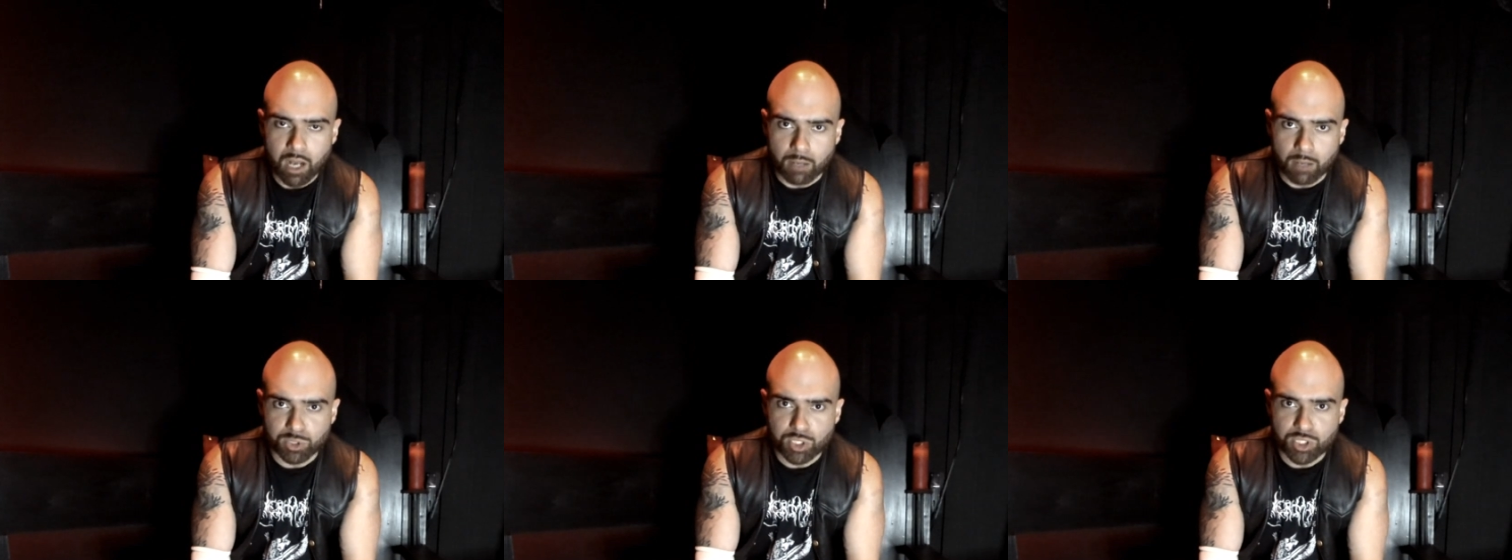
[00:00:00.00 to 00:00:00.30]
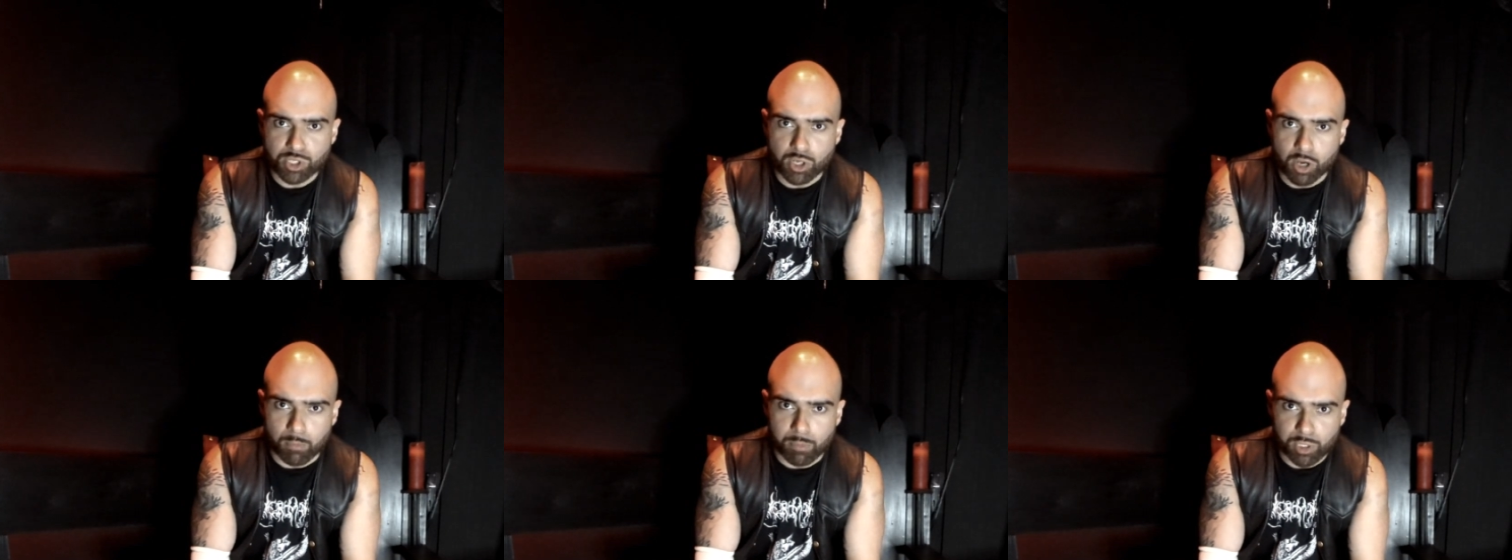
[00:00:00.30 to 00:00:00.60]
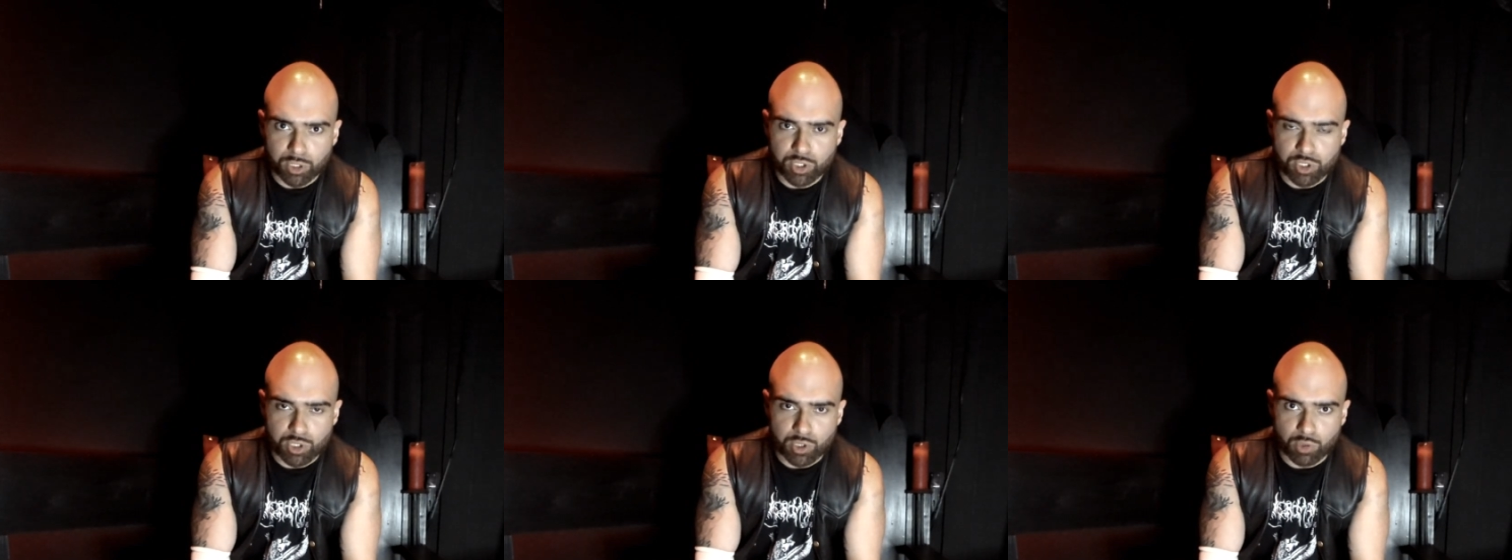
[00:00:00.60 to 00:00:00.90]
I'm just
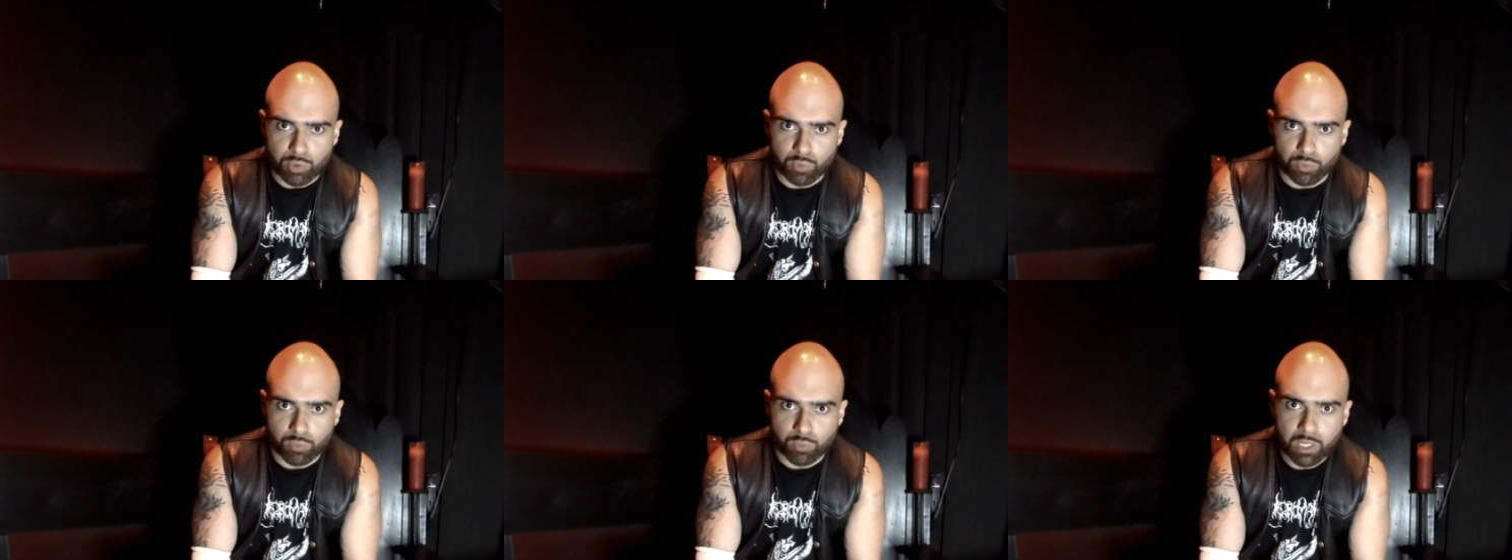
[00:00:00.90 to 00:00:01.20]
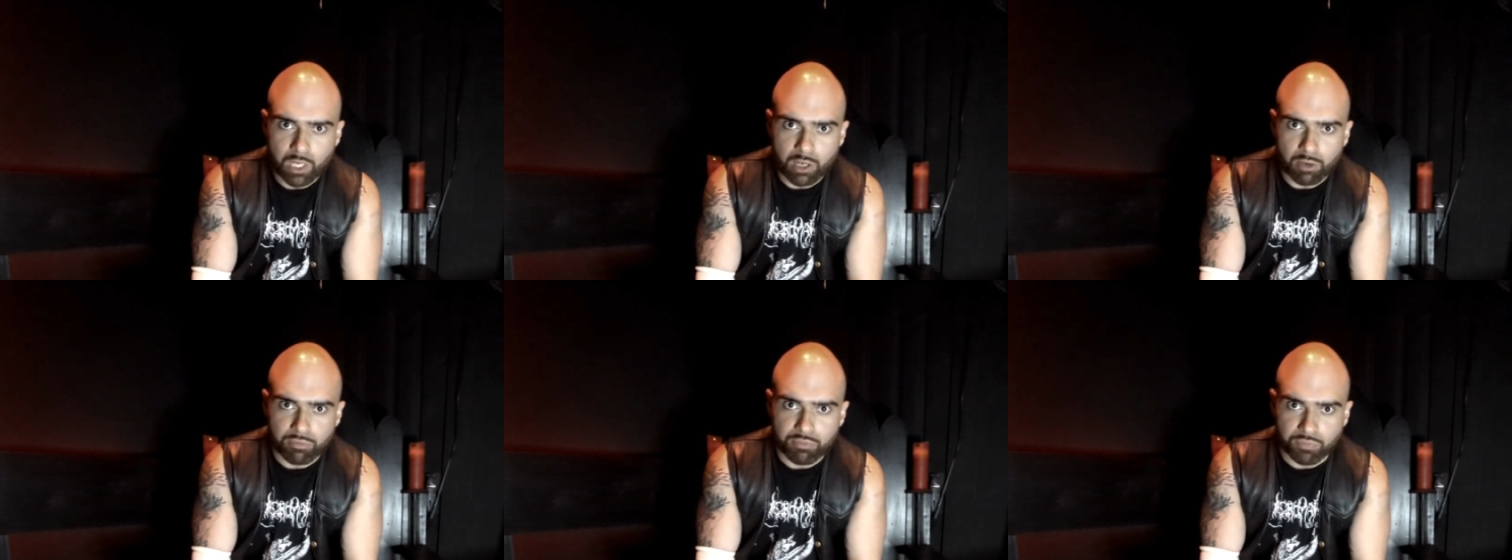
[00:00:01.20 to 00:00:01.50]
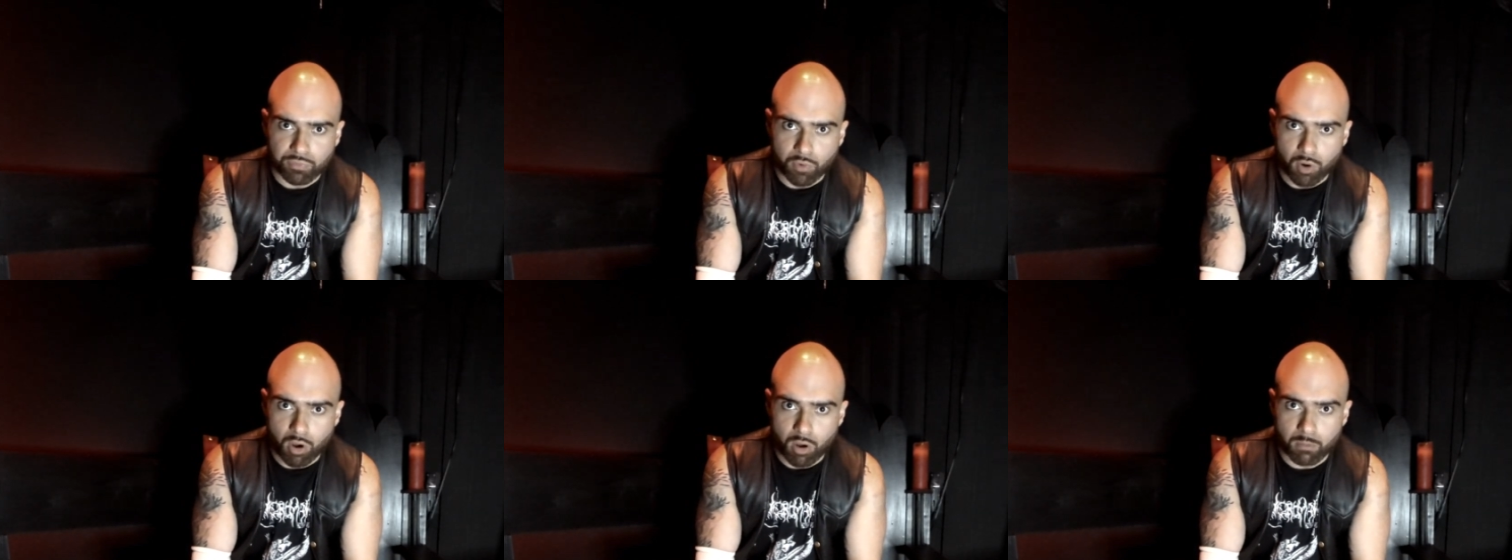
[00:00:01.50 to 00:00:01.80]
coming to you
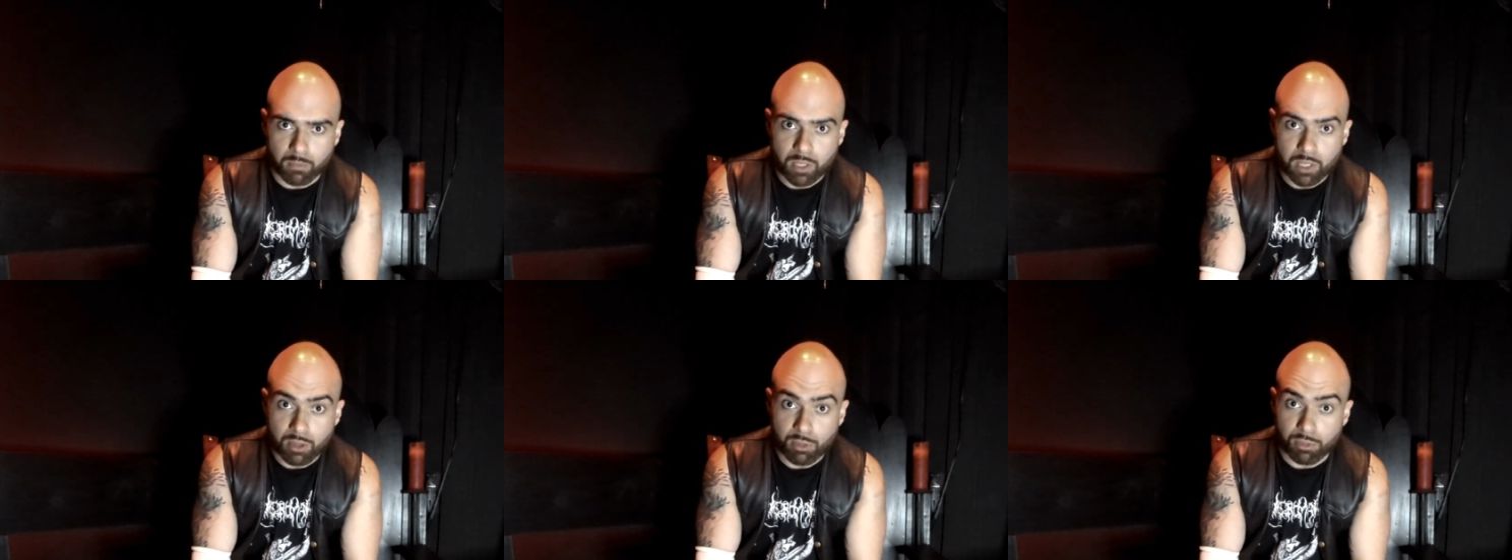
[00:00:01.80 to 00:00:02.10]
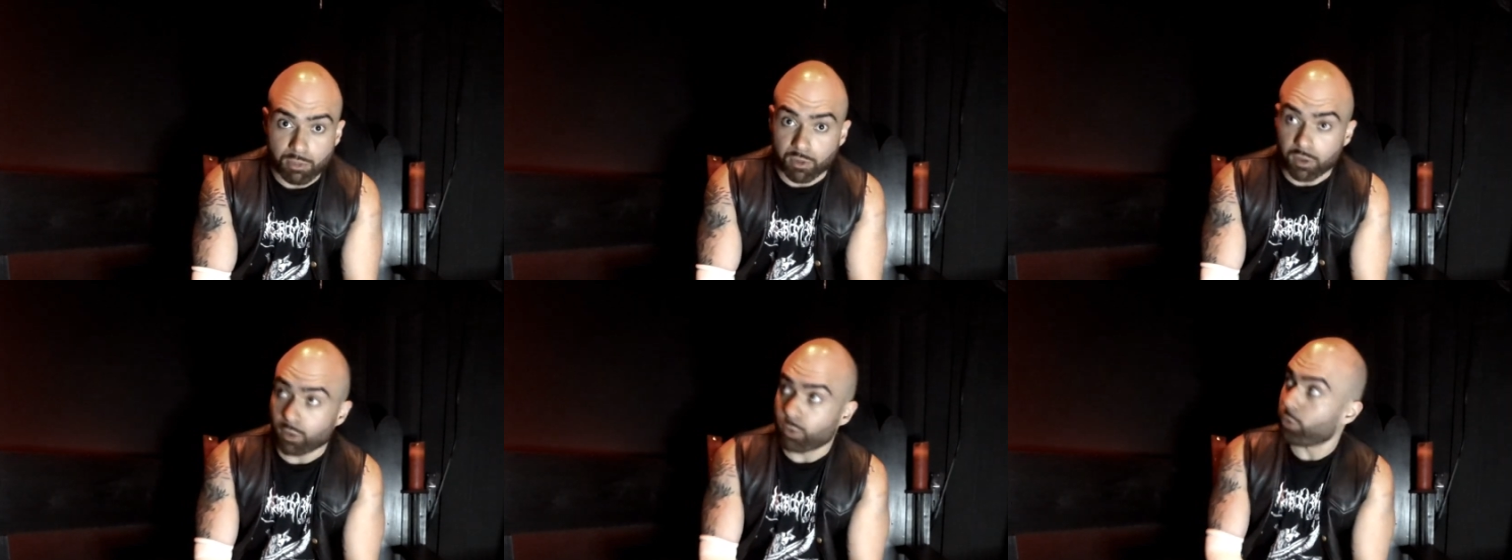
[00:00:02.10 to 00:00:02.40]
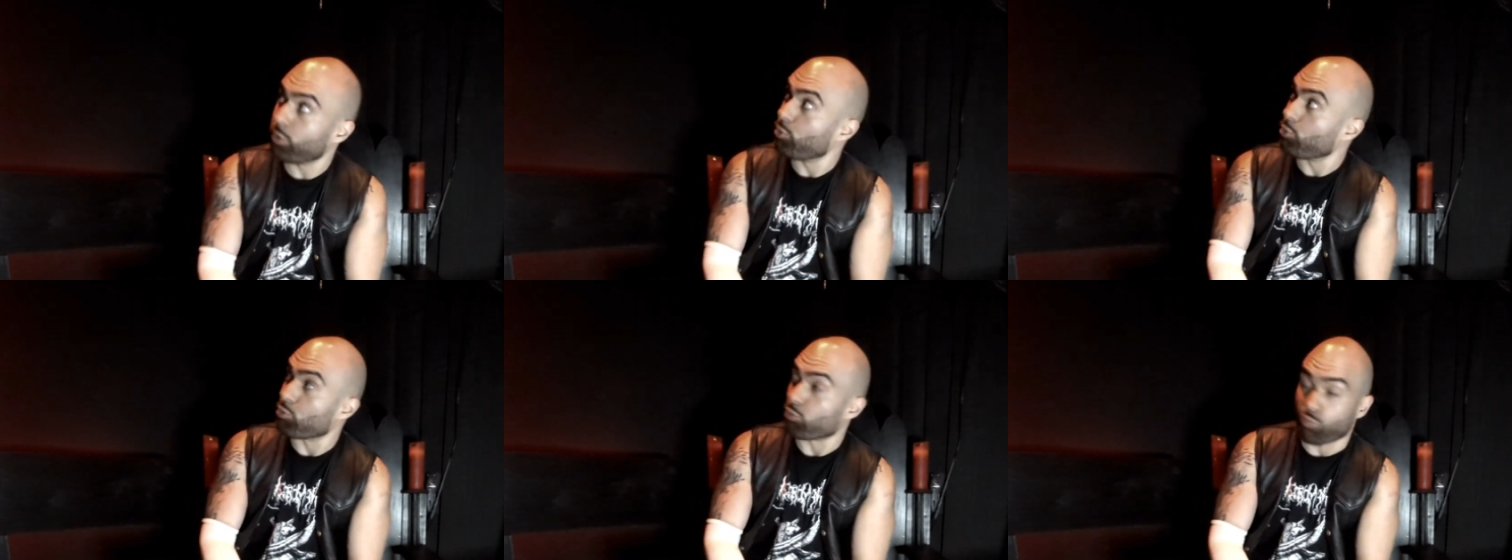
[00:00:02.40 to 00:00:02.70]
from the